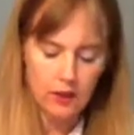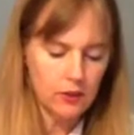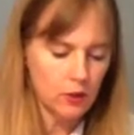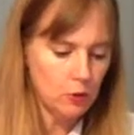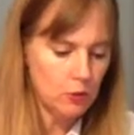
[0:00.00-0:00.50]

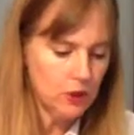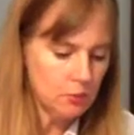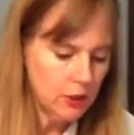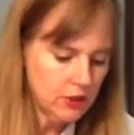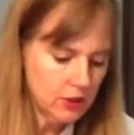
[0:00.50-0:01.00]
So it'll be a
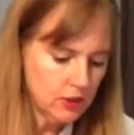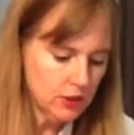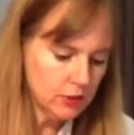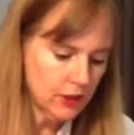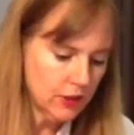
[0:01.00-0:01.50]
much
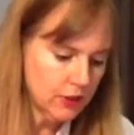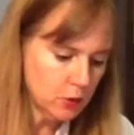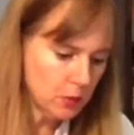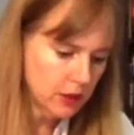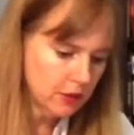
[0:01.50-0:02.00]
easier, faster
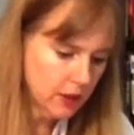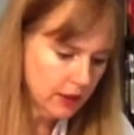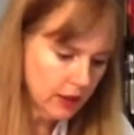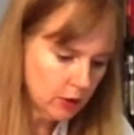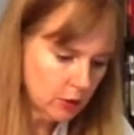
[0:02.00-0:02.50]
way of
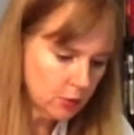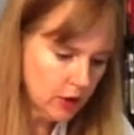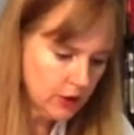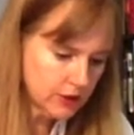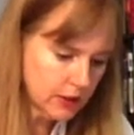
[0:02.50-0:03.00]
cutting out your
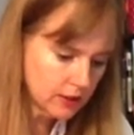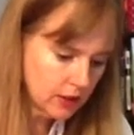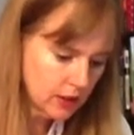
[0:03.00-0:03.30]
project